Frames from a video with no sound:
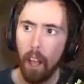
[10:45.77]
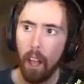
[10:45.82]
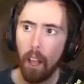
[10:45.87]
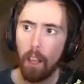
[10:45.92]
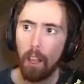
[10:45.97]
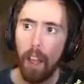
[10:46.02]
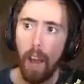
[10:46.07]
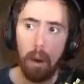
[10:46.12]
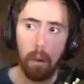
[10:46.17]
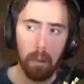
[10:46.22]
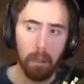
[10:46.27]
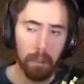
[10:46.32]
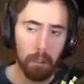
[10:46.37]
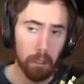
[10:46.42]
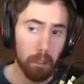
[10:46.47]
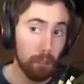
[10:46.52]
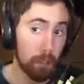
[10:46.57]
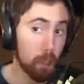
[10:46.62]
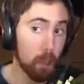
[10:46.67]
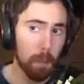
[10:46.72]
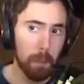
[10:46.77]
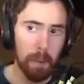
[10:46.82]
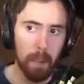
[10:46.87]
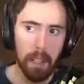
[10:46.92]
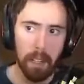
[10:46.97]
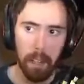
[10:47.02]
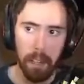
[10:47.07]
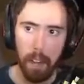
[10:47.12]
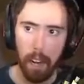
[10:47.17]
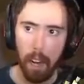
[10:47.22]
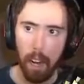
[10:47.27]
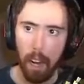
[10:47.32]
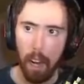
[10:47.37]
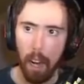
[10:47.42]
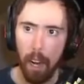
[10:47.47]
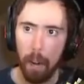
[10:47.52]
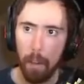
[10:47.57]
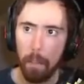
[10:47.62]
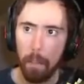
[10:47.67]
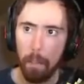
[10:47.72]
That was a stupid
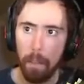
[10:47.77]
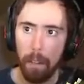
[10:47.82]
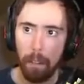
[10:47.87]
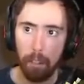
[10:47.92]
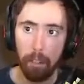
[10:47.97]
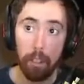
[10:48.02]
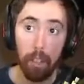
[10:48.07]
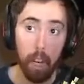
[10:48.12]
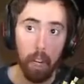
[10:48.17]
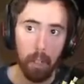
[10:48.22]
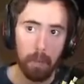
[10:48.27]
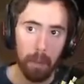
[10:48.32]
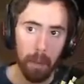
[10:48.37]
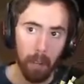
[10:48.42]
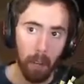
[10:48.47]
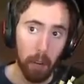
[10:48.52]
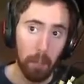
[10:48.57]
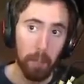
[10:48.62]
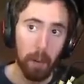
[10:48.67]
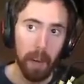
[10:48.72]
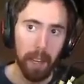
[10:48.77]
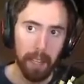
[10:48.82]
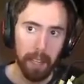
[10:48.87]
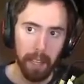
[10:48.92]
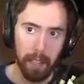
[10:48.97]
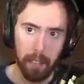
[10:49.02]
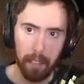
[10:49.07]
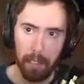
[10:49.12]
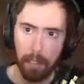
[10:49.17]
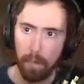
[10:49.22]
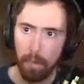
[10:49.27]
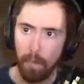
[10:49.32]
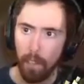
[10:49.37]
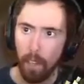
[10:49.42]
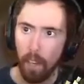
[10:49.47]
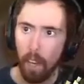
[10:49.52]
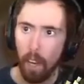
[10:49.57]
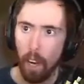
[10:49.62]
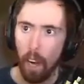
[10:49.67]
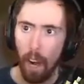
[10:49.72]
misjudgment on my end.
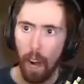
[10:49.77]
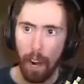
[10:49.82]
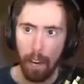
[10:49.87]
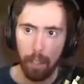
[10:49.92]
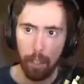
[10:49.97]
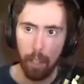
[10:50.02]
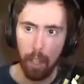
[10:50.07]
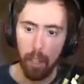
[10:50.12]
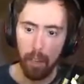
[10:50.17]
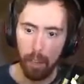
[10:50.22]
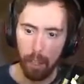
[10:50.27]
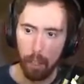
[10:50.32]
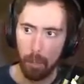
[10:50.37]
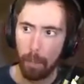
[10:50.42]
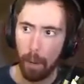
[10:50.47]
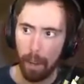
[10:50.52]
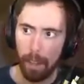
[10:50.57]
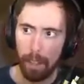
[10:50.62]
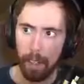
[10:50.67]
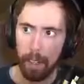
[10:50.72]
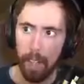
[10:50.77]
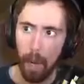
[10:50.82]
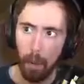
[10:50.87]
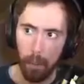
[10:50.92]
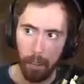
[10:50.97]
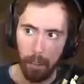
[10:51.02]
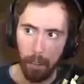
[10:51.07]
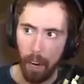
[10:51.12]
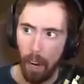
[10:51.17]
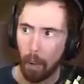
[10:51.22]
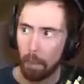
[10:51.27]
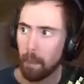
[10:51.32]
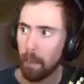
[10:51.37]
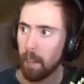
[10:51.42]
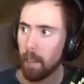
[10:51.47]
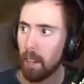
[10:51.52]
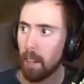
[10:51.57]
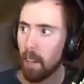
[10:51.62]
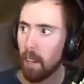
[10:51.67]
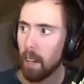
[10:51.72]
I should have expected that would have
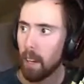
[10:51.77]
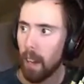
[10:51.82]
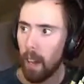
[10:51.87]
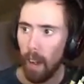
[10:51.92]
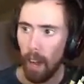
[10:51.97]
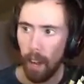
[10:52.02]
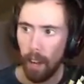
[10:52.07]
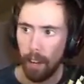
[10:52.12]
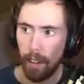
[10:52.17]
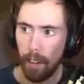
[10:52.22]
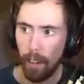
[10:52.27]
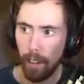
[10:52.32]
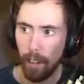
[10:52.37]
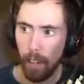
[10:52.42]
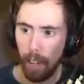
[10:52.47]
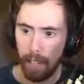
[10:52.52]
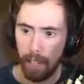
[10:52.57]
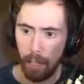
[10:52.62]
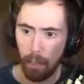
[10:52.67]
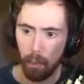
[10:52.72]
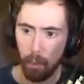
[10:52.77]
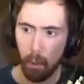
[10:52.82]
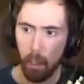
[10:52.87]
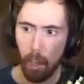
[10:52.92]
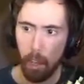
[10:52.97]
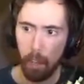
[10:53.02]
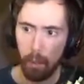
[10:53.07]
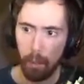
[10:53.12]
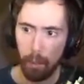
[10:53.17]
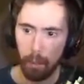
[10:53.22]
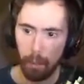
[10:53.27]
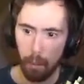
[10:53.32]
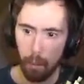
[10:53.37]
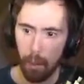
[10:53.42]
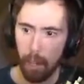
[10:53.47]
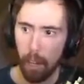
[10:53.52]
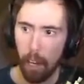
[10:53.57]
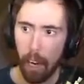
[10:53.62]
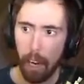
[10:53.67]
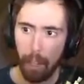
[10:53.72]
happened. And that's really all there is to
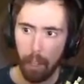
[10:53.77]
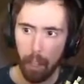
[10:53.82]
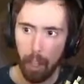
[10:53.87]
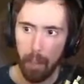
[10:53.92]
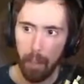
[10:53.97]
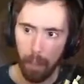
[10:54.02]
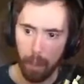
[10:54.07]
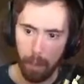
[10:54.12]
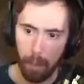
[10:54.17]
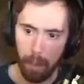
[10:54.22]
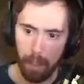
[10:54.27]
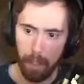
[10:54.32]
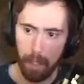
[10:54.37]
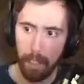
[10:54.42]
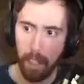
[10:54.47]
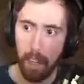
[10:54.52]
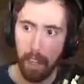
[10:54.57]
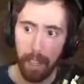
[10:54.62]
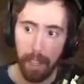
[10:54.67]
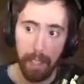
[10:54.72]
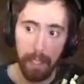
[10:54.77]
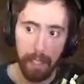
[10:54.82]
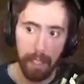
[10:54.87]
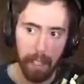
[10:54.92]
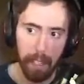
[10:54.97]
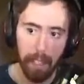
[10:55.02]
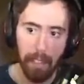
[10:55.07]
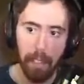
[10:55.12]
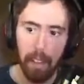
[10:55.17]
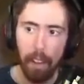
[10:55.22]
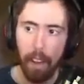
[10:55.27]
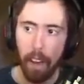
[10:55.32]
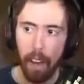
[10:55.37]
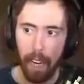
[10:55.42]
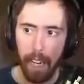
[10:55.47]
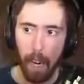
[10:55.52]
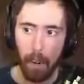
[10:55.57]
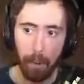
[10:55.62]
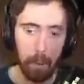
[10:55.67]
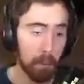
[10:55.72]
it. I should have expected that, and I didn't.
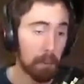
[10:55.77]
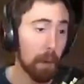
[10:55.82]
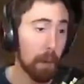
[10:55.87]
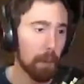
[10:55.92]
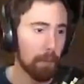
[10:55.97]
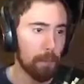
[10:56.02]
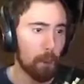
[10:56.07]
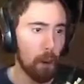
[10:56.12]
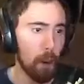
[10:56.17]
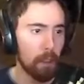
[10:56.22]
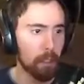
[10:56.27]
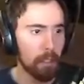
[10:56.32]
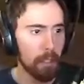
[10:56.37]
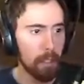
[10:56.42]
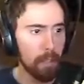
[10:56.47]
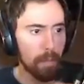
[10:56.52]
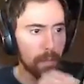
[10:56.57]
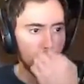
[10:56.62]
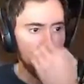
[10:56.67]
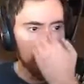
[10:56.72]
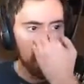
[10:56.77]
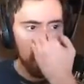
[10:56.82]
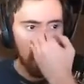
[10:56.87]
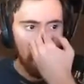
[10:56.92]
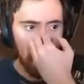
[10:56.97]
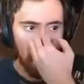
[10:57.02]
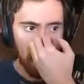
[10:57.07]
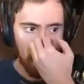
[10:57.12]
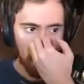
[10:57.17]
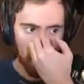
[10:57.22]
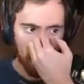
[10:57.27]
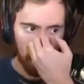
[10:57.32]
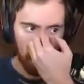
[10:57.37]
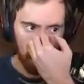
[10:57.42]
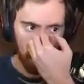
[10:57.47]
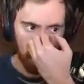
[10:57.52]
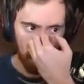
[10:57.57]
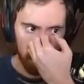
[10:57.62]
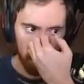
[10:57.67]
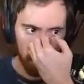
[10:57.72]
And that was my fault. Who
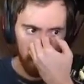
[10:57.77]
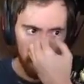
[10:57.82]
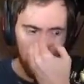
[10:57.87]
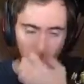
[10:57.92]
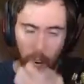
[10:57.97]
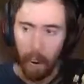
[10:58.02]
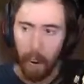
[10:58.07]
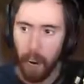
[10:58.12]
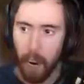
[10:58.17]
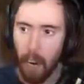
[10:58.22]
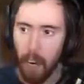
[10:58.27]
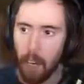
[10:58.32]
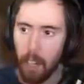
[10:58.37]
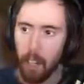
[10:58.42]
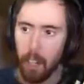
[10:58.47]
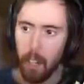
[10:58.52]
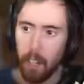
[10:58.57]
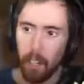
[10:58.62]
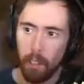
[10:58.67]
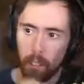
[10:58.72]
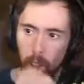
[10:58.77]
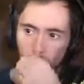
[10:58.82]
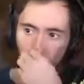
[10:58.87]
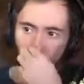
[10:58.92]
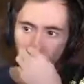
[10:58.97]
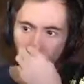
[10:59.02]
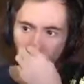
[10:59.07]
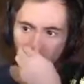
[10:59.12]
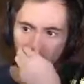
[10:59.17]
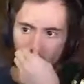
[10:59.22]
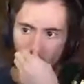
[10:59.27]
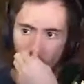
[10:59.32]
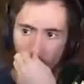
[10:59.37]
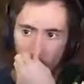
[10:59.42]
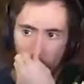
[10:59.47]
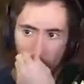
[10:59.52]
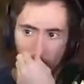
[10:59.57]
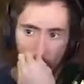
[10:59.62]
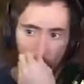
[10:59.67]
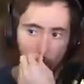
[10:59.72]
cares? Yeah, so
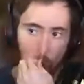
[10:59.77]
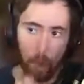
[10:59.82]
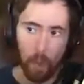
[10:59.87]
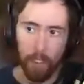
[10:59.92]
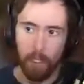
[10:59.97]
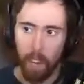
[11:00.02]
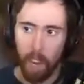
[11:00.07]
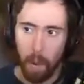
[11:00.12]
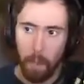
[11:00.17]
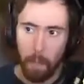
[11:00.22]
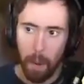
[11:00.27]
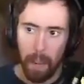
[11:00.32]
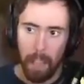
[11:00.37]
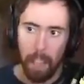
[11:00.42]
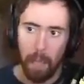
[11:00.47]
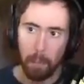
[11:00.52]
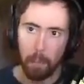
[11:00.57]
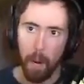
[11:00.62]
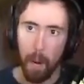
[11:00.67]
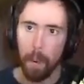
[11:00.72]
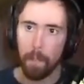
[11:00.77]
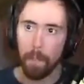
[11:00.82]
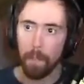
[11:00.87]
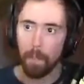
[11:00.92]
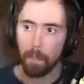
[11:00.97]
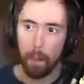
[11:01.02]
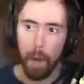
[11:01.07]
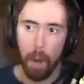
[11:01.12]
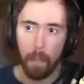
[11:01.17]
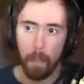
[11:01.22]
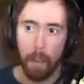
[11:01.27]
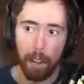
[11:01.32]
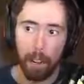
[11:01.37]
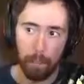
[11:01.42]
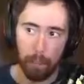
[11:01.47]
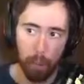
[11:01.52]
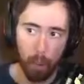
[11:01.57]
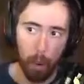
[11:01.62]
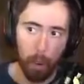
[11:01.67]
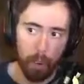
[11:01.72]
I'm sorry that I made the promise, but I'm
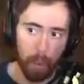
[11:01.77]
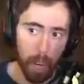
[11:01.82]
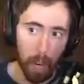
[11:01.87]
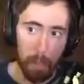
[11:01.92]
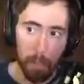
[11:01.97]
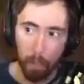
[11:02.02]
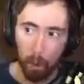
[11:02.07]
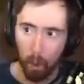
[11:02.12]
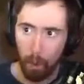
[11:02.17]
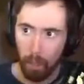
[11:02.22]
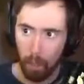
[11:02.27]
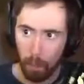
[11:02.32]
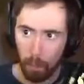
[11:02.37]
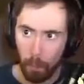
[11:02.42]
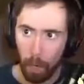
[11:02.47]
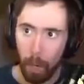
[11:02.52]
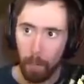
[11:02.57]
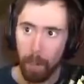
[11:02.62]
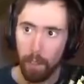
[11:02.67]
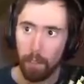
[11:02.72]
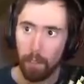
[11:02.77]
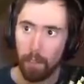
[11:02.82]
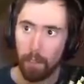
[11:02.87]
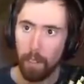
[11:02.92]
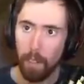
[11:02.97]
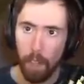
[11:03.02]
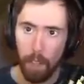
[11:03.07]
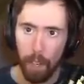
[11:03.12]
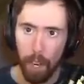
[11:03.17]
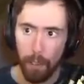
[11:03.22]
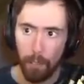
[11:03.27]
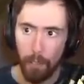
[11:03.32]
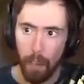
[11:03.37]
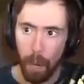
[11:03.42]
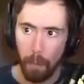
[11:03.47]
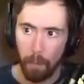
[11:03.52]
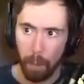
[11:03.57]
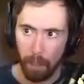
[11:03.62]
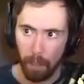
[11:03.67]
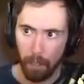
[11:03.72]
sorry that I broke the promise, if
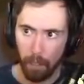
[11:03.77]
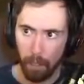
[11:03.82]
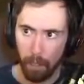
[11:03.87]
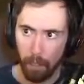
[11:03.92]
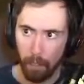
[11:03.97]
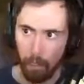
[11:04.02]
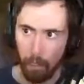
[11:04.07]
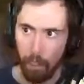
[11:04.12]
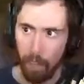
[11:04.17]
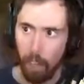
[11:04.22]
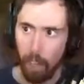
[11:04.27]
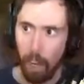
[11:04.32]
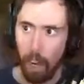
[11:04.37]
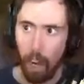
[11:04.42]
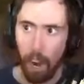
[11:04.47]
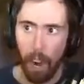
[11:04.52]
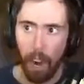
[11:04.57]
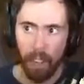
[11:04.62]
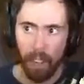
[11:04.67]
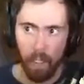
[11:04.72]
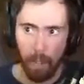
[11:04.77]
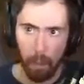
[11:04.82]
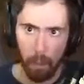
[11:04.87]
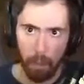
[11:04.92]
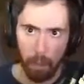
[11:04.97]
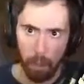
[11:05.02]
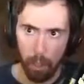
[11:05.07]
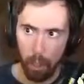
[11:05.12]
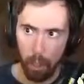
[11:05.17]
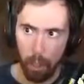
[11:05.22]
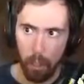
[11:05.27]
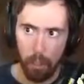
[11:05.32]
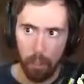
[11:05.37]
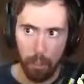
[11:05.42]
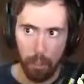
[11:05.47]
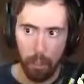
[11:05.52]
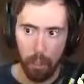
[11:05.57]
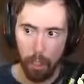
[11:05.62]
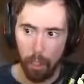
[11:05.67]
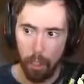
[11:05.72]
that makes sense. I think it was a good
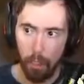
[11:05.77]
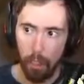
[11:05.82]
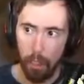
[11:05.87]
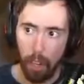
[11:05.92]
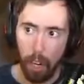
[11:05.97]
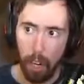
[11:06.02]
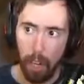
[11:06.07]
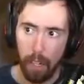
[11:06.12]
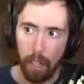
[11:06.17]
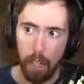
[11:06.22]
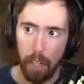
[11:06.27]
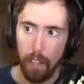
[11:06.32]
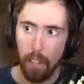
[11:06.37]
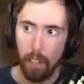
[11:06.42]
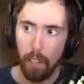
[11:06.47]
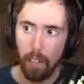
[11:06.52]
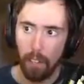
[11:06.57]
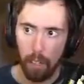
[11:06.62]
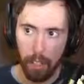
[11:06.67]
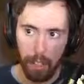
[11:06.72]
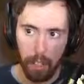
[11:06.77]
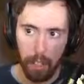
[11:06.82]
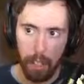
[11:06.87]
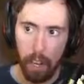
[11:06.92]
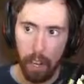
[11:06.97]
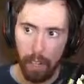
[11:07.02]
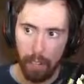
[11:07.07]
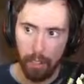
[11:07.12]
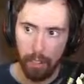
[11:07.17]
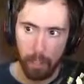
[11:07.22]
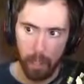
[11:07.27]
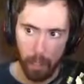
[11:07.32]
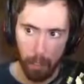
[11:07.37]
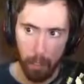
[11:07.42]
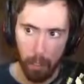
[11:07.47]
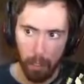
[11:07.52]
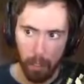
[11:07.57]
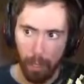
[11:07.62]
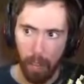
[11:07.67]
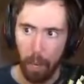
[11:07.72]
decision to not stick
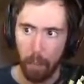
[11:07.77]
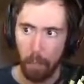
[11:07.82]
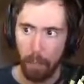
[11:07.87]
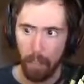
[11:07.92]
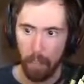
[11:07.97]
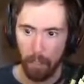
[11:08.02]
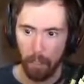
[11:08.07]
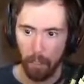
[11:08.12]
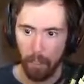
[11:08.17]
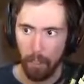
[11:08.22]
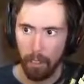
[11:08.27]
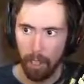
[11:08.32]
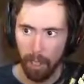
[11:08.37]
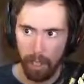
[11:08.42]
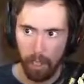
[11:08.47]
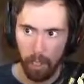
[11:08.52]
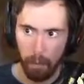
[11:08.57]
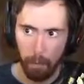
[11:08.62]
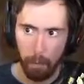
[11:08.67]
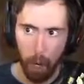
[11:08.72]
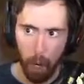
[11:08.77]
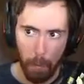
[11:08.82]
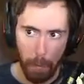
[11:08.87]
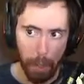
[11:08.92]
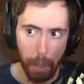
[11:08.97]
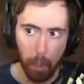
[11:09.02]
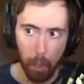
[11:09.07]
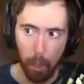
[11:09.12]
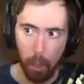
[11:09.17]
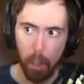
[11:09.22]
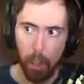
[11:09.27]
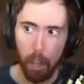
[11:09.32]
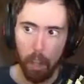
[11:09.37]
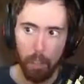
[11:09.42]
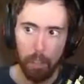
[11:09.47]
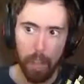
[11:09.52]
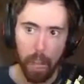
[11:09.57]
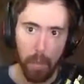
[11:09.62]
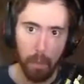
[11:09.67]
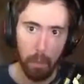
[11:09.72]
with that, because I think that farming gold all
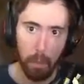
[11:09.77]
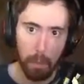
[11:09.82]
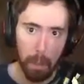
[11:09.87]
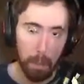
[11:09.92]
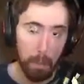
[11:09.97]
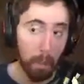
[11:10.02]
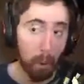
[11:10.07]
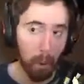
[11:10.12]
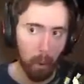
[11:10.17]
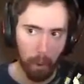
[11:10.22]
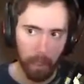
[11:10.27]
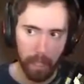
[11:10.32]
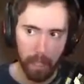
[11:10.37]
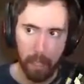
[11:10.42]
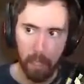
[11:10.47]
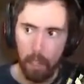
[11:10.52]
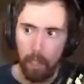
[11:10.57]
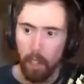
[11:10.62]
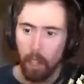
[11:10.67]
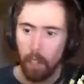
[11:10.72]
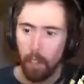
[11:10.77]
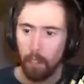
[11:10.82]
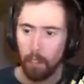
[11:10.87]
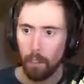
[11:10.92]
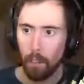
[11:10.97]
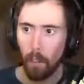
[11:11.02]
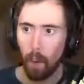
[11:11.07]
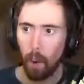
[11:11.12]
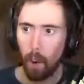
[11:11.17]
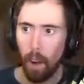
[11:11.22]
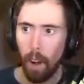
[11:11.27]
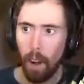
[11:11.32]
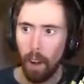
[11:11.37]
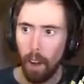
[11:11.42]
day would be boring. So,